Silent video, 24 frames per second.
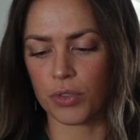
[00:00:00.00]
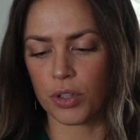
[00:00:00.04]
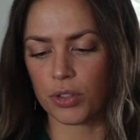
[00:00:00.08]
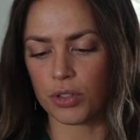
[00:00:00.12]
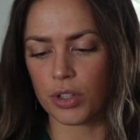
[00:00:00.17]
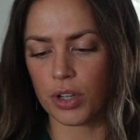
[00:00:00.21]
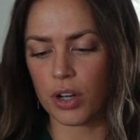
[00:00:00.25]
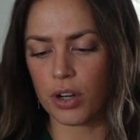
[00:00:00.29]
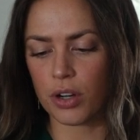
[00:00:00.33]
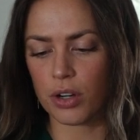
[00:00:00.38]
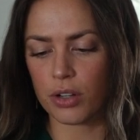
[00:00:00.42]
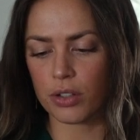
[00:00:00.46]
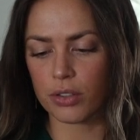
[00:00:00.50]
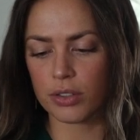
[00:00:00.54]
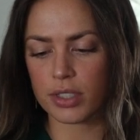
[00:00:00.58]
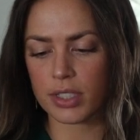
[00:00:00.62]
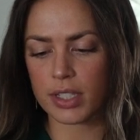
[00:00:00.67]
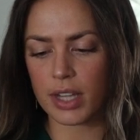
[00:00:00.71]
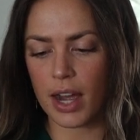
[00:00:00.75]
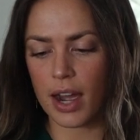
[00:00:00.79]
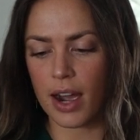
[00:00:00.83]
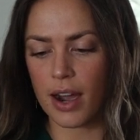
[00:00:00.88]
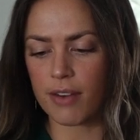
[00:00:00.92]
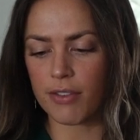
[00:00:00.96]
rolled
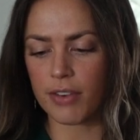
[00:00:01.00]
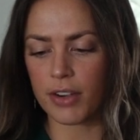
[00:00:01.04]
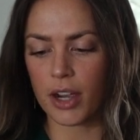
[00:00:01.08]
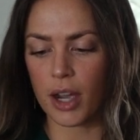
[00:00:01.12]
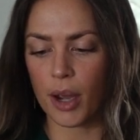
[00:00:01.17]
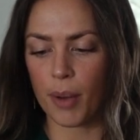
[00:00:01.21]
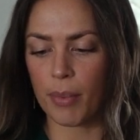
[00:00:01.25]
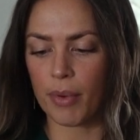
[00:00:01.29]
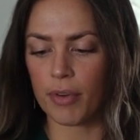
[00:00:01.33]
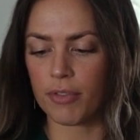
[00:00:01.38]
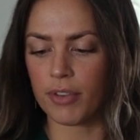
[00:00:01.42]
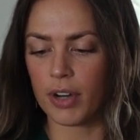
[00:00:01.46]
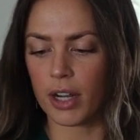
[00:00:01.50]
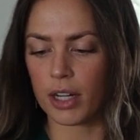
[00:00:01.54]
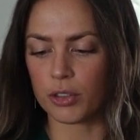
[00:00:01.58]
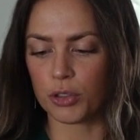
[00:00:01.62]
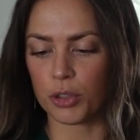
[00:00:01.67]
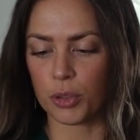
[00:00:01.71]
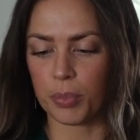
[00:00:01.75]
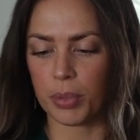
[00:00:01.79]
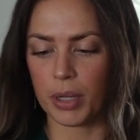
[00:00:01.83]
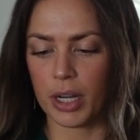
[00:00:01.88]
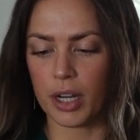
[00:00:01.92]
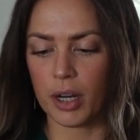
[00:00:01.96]
oats, 1/2 cup of
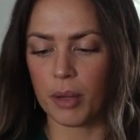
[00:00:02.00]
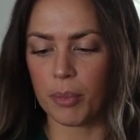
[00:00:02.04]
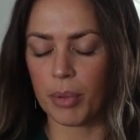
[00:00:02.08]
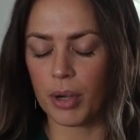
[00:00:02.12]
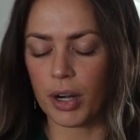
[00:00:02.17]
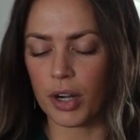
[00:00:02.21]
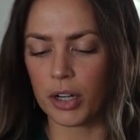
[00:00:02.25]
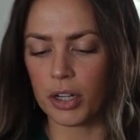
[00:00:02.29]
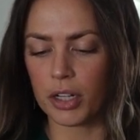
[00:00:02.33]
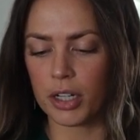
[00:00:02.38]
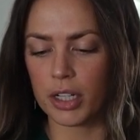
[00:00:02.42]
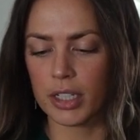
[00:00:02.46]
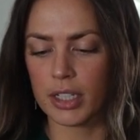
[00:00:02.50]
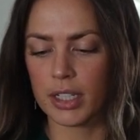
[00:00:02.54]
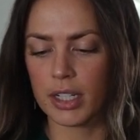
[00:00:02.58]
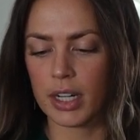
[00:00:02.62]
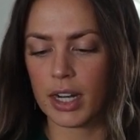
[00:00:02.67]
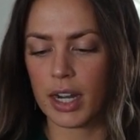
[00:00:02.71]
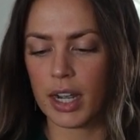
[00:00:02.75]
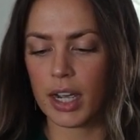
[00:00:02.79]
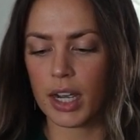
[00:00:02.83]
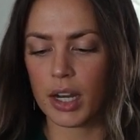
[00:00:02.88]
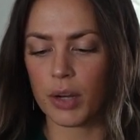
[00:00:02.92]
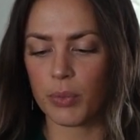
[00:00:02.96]
natural peanut butter,
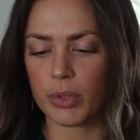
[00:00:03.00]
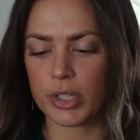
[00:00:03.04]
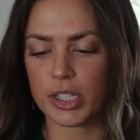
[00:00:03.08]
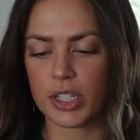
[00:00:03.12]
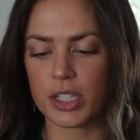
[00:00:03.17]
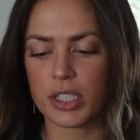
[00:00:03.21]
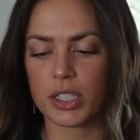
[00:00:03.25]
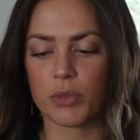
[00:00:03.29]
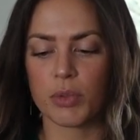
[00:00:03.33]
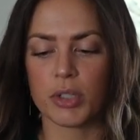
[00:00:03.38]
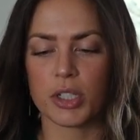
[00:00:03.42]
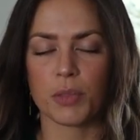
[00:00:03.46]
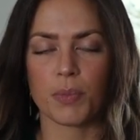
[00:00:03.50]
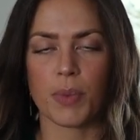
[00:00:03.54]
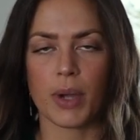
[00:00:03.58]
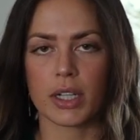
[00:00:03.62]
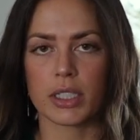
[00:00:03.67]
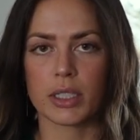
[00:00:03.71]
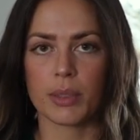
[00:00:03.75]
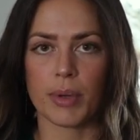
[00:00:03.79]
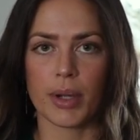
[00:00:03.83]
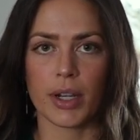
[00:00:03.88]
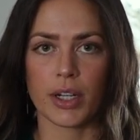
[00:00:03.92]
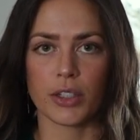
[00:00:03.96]
and we just switched
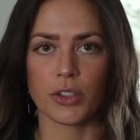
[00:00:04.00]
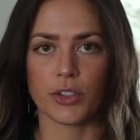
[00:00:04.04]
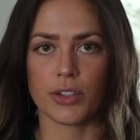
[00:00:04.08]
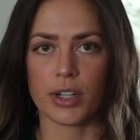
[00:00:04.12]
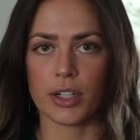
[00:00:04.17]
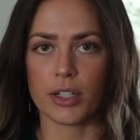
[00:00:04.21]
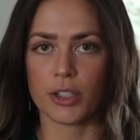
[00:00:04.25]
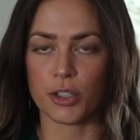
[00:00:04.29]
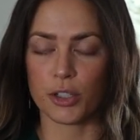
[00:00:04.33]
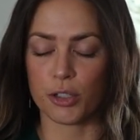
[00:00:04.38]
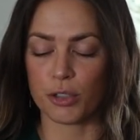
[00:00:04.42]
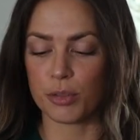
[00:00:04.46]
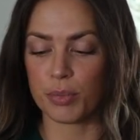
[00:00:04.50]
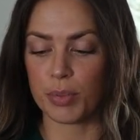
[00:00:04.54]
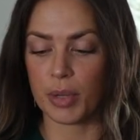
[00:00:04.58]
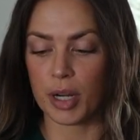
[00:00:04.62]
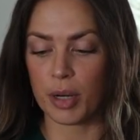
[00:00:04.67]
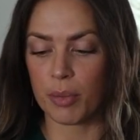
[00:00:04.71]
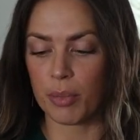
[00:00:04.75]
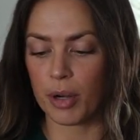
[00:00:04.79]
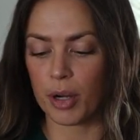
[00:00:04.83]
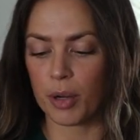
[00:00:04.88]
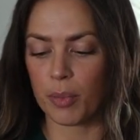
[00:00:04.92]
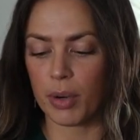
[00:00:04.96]
back to buying Trader Joe's
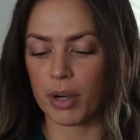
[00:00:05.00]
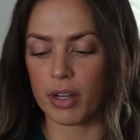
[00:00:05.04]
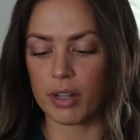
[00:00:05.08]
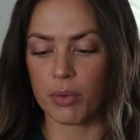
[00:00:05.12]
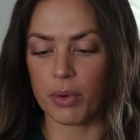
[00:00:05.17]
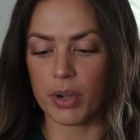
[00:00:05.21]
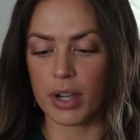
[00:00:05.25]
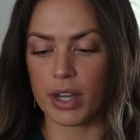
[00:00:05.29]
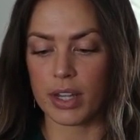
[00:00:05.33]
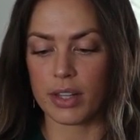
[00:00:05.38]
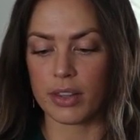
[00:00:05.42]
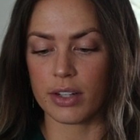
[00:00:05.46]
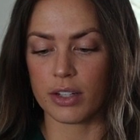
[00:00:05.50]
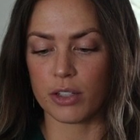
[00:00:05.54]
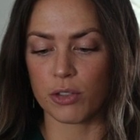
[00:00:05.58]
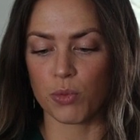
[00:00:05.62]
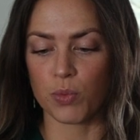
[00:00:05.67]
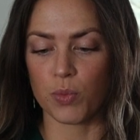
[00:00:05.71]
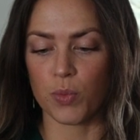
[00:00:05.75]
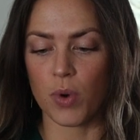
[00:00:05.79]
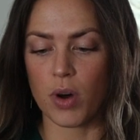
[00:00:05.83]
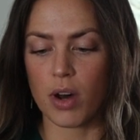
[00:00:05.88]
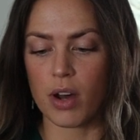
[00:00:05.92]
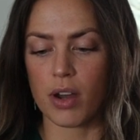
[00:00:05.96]
peanut butter, by the way. There's
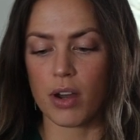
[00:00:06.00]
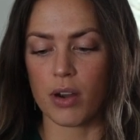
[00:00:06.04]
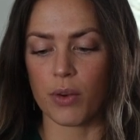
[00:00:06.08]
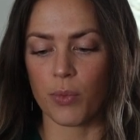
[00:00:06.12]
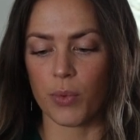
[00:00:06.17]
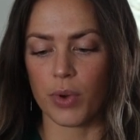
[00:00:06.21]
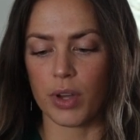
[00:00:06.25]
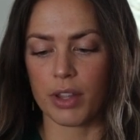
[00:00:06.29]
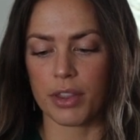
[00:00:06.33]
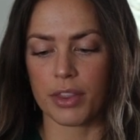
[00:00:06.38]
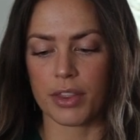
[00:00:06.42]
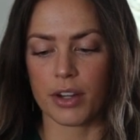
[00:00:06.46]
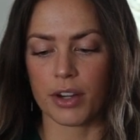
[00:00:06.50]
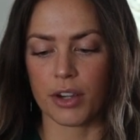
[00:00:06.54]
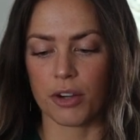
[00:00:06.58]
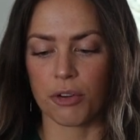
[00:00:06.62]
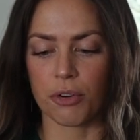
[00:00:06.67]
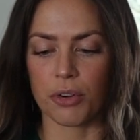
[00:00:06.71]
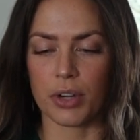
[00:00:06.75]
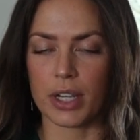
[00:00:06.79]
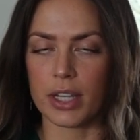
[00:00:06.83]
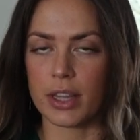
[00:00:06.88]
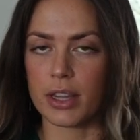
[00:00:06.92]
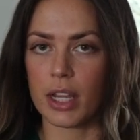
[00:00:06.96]
one with a
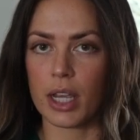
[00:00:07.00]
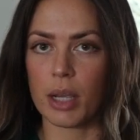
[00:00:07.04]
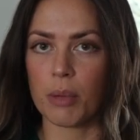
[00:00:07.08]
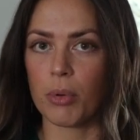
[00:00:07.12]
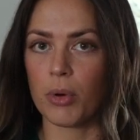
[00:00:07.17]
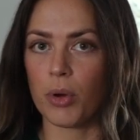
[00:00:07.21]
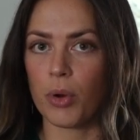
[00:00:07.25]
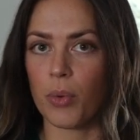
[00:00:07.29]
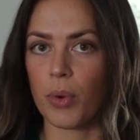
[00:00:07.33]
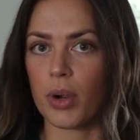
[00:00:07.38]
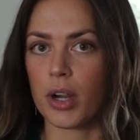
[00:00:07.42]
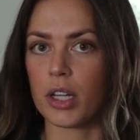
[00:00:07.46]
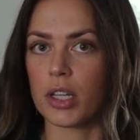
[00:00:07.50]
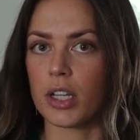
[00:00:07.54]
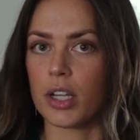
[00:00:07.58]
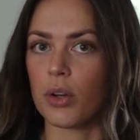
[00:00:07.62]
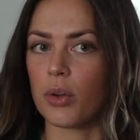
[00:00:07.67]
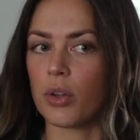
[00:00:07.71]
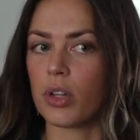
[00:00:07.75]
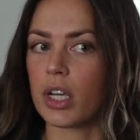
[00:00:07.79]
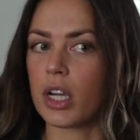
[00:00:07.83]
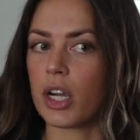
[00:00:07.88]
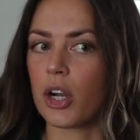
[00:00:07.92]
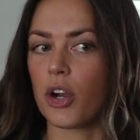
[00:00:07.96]
green label where the
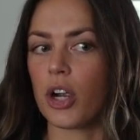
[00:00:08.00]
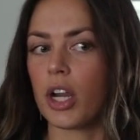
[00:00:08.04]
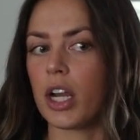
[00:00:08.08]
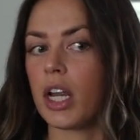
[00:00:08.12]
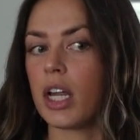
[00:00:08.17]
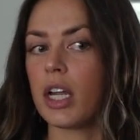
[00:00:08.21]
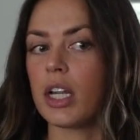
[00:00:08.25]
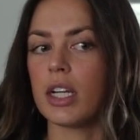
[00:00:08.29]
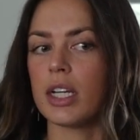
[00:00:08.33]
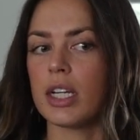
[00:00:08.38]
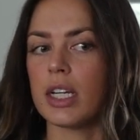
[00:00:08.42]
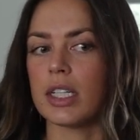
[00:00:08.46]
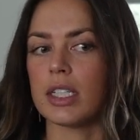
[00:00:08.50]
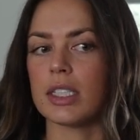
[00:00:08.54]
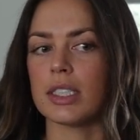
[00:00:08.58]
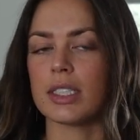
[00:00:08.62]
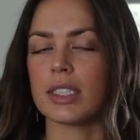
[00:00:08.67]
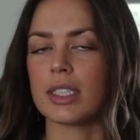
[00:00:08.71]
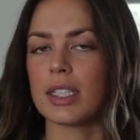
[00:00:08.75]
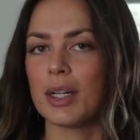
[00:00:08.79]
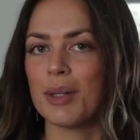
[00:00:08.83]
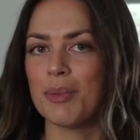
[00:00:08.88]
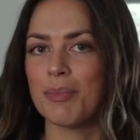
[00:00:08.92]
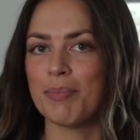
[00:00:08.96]
only ingredient
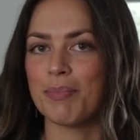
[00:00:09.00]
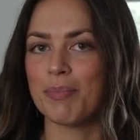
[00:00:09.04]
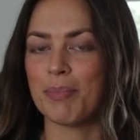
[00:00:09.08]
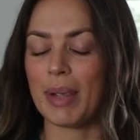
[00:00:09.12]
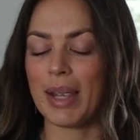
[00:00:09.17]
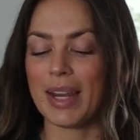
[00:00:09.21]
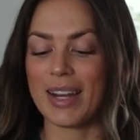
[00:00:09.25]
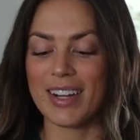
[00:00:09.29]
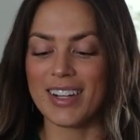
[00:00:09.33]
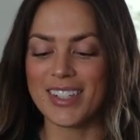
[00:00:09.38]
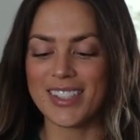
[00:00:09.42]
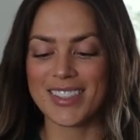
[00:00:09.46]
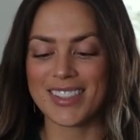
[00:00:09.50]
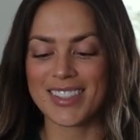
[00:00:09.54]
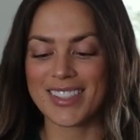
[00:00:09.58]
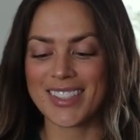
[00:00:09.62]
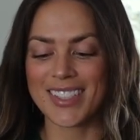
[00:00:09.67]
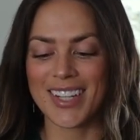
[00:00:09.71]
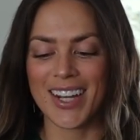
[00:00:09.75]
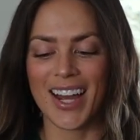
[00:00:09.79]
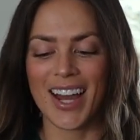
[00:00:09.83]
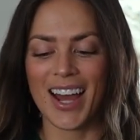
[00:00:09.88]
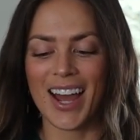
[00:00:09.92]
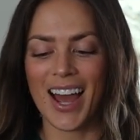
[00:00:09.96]
is
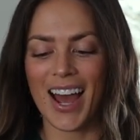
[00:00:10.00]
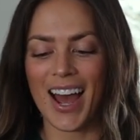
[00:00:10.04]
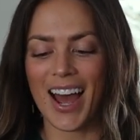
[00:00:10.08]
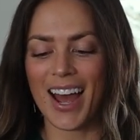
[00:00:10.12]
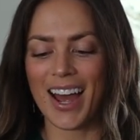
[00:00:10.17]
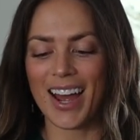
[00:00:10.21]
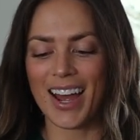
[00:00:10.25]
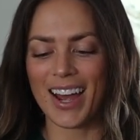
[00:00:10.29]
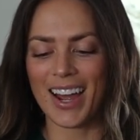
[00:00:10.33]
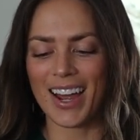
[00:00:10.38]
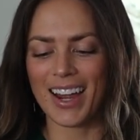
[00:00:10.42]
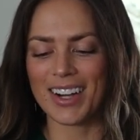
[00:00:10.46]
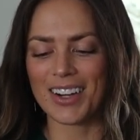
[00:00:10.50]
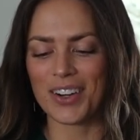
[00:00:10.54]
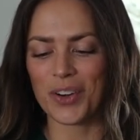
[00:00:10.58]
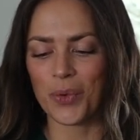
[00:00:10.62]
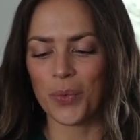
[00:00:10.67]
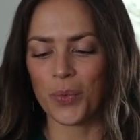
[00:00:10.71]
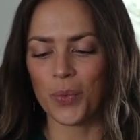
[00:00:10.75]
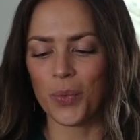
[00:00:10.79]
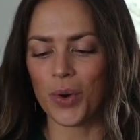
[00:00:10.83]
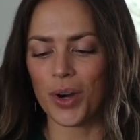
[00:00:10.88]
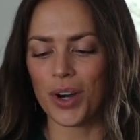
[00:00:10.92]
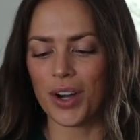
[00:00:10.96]
peanuts, and
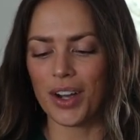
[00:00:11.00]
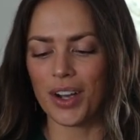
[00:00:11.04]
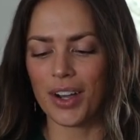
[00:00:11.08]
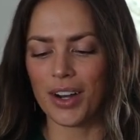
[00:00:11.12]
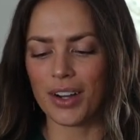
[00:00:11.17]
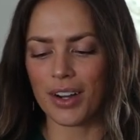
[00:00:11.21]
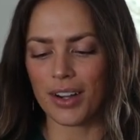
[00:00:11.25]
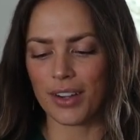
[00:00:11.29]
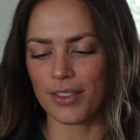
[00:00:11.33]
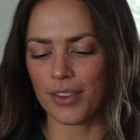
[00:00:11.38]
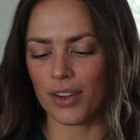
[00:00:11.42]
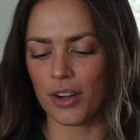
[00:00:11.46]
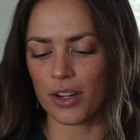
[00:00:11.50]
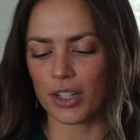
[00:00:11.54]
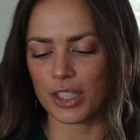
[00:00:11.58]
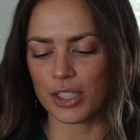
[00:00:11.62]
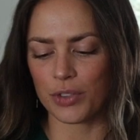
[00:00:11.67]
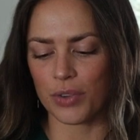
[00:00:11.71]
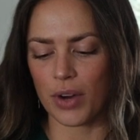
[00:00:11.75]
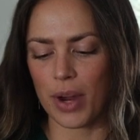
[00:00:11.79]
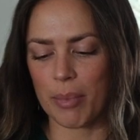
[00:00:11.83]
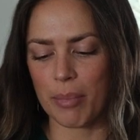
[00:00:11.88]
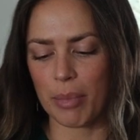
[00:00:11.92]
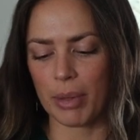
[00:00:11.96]
1 large
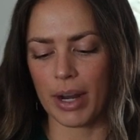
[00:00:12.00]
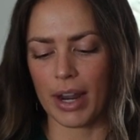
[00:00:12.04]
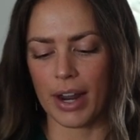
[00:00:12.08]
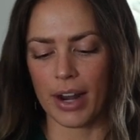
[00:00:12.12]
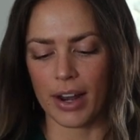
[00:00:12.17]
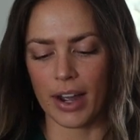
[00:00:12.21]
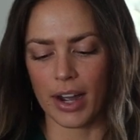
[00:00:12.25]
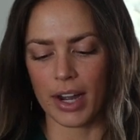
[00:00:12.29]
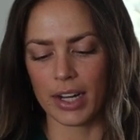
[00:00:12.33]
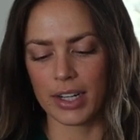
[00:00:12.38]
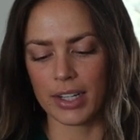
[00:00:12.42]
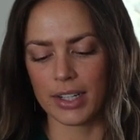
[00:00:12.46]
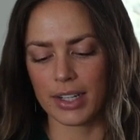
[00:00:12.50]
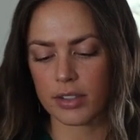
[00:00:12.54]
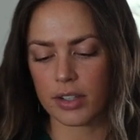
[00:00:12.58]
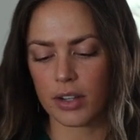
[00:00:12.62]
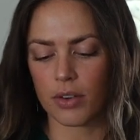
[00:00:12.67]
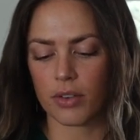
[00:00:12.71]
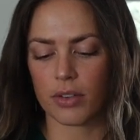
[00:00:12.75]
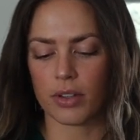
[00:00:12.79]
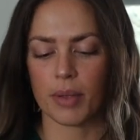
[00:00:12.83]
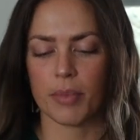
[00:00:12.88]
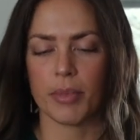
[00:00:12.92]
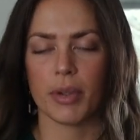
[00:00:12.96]
ripe banana.
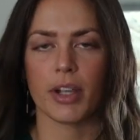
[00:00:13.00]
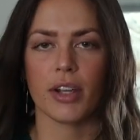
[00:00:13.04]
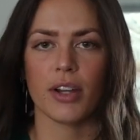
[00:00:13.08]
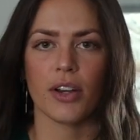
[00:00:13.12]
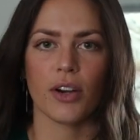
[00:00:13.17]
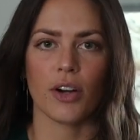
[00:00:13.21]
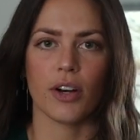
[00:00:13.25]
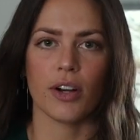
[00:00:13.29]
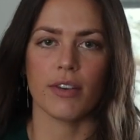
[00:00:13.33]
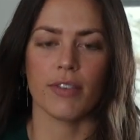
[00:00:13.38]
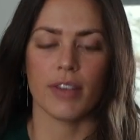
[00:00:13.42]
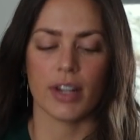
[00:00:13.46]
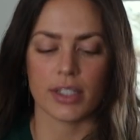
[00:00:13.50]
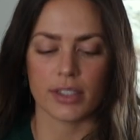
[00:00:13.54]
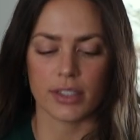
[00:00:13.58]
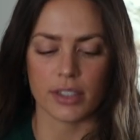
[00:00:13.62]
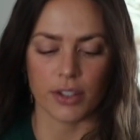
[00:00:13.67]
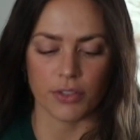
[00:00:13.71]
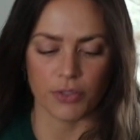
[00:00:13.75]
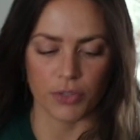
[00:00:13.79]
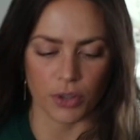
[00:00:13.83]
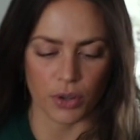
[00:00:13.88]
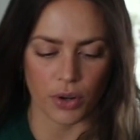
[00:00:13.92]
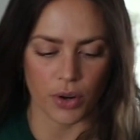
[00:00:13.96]
So let me get all of that
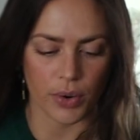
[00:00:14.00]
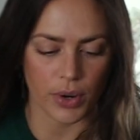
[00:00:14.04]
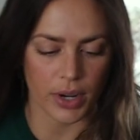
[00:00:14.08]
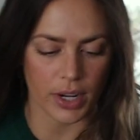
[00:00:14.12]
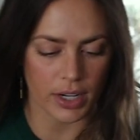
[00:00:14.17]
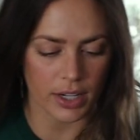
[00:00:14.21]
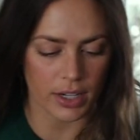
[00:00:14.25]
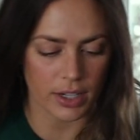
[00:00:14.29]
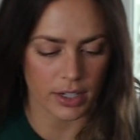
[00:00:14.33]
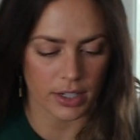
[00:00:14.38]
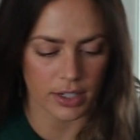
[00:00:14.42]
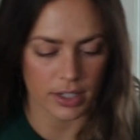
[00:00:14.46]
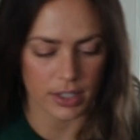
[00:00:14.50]
stuff real quick.